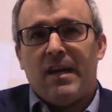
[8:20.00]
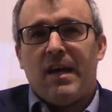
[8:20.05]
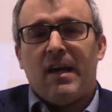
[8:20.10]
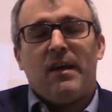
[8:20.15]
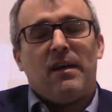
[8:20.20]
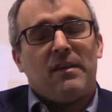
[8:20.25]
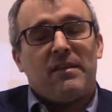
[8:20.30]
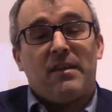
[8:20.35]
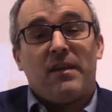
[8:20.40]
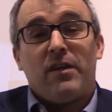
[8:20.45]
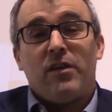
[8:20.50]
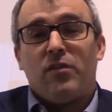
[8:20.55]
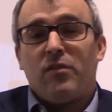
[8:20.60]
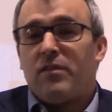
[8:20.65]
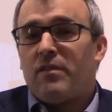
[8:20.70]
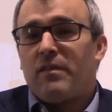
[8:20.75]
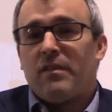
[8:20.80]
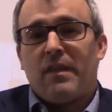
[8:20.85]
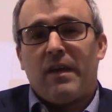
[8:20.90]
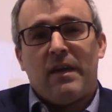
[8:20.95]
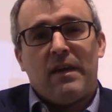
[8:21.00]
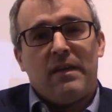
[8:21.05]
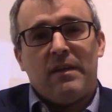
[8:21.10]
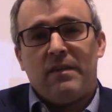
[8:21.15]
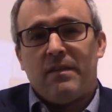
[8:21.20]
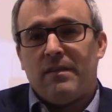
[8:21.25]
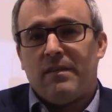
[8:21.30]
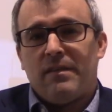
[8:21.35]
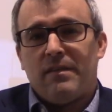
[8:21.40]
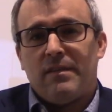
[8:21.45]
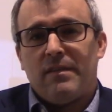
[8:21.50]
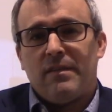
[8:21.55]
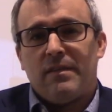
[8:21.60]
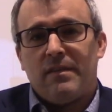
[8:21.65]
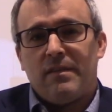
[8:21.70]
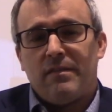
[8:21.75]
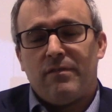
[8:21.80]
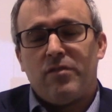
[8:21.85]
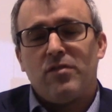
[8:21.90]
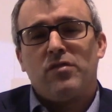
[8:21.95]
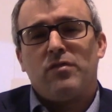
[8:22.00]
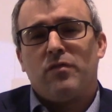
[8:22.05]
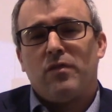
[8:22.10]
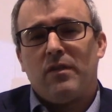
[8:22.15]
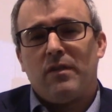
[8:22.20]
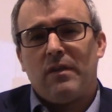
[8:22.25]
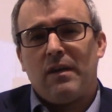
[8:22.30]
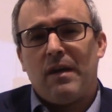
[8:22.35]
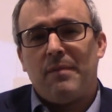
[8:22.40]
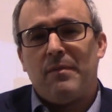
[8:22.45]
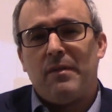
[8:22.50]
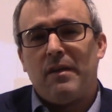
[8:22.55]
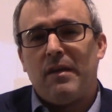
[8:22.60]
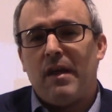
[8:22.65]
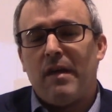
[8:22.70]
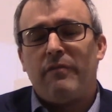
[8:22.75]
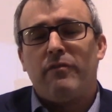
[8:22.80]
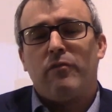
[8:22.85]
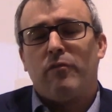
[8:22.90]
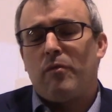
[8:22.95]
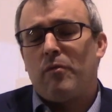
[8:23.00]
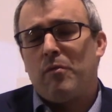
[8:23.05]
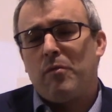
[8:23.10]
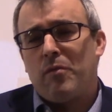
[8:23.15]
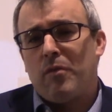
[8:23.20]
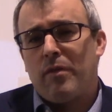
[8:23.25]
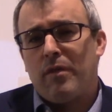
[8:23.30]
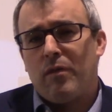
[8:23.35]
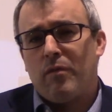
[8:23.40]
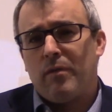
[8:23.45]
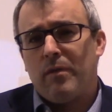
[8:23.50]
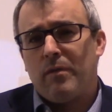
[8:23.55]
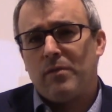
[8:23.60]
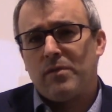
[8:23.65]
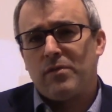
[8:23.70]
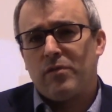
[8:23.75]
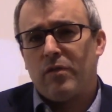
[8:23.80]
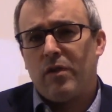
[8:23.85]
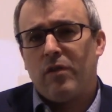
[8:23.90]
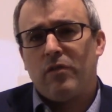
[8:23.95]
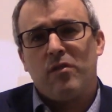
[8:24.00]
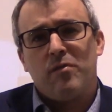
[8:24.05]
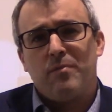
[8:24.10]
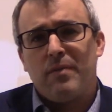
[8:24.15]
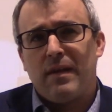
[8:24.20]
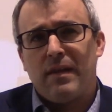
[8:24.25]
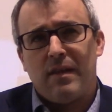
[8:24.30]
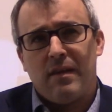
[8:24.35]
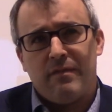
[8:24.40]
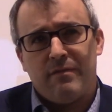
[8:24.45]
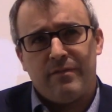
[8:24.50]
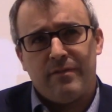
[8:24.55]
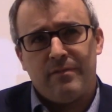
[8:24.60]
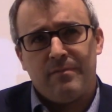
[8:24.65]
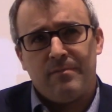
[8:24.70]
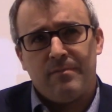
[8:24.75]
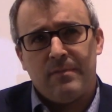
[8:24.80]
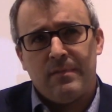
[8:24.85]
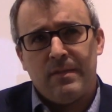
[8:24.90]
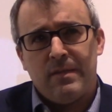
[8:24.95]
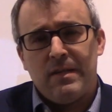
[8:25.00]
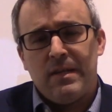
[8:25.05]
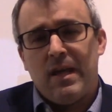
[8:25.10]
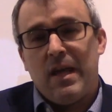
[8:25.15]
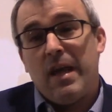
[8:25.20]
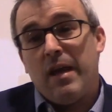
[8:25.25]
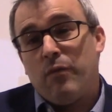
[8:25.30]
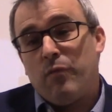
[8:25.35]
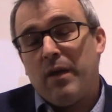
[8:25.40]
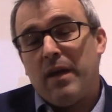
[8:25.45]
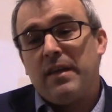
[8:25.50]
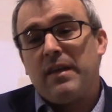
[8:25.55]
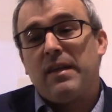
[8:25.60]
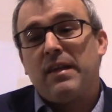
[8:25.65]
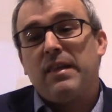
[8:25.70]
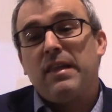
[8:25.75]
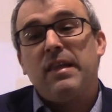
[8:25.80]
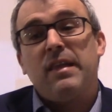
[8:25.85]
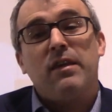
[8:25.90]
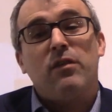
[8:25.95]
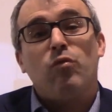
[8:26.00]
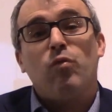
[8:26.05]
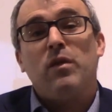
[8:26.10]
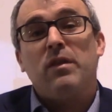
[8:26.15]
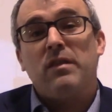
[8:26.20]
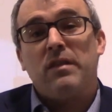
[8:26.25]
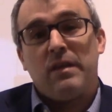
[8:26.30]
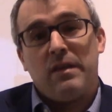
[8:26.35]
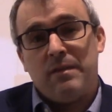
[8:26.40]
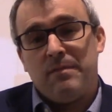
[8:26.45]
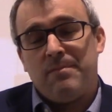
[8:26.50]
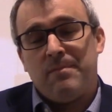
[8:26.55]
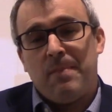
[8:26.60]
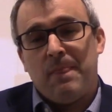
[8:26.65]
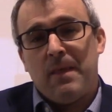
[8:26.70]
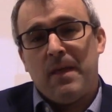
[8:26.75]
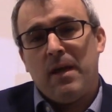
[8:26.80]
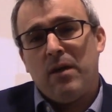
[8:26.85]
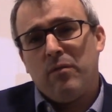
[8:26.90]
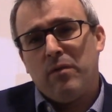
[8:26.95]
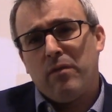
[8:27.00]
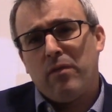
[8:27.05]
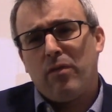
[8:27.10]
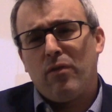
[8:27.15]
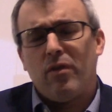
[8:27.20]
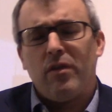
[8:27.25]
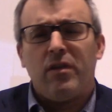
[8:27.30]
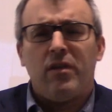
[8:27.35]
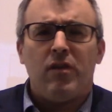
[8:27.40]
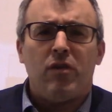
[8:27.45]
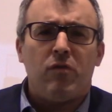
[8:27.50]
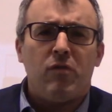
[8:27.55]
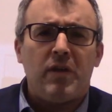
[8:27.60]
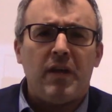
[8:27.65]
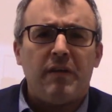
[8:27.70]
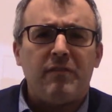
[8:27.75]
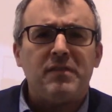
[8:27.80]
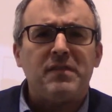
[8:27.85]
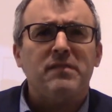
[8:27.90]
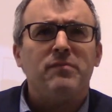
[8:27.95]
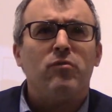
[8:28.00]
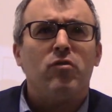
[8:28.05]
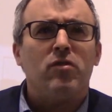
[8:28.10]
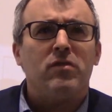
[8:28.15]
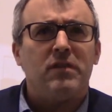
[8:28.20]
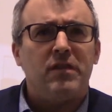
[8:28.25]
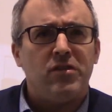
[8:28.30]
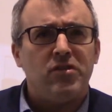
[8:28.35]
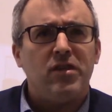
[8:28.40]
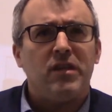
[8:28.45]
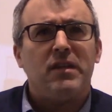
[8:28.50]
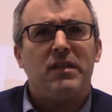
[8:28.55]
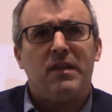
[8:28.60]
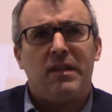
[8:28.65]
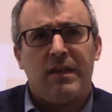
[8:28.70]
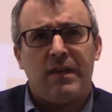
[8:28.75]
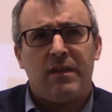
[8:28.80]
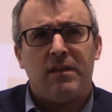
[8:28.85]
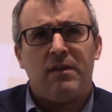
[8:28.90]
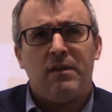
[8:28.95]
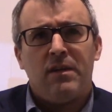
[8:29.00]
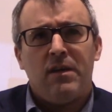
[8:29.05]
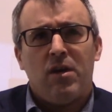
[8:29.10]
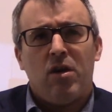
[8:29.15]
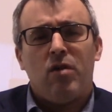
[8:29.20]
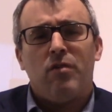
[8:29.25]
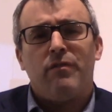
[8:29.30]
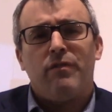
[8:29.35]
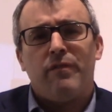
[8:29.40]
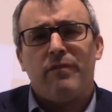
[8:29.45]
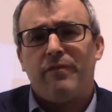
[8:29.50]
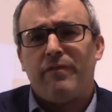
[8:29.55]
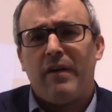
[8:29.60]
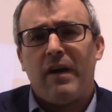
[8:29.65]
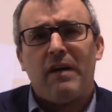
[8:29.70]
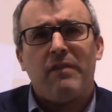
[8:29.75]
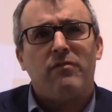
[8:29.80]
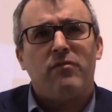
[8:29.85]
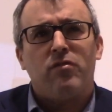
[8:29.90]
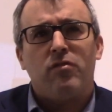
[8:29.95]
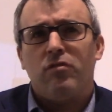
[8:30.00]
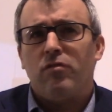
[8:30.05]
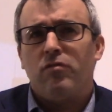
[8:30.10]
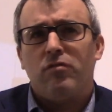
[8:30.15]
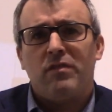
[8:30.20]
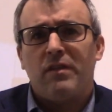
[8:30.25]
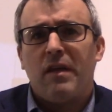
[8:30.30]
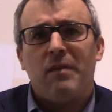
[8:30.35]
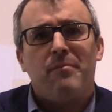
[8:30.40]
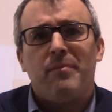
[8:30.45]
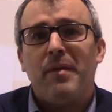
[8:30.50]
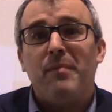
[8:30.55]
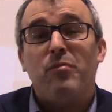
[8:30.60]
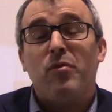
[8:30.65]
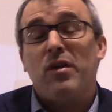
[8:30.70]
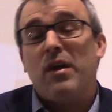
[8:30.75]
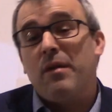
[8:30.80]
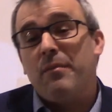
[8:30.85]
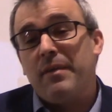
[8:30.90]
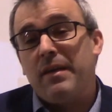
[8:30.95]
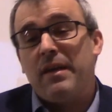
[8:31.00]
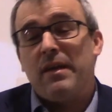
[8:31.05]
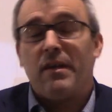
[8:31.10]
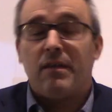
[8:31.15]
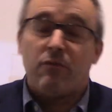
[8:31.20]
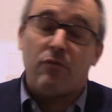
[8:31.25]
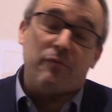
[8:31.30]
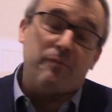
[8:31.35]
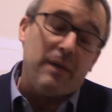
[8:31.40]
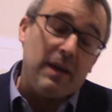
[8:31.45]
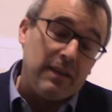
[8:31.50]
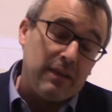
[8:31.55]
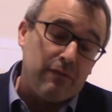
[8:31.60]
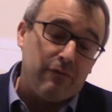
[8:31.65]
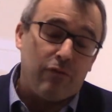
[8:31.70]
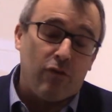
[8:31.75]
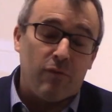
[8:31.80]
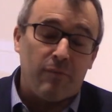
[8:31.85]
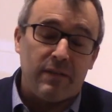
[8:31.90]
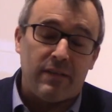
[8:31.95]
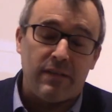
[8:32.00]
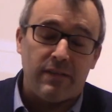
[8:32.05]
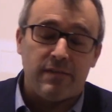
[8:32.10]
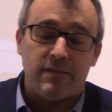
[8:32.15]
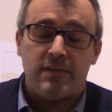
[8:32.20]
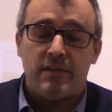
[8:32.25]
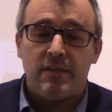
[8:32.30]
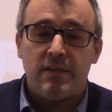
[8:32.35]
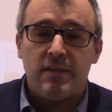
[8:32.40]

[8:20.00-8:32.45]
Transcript: I'll tell you, first of all, everywhere we were there, we were surrounded by love. And we had a clinic one day. And we thought, we'd have a small teaching clinic of 5 to 10 people coming in with bad deformities.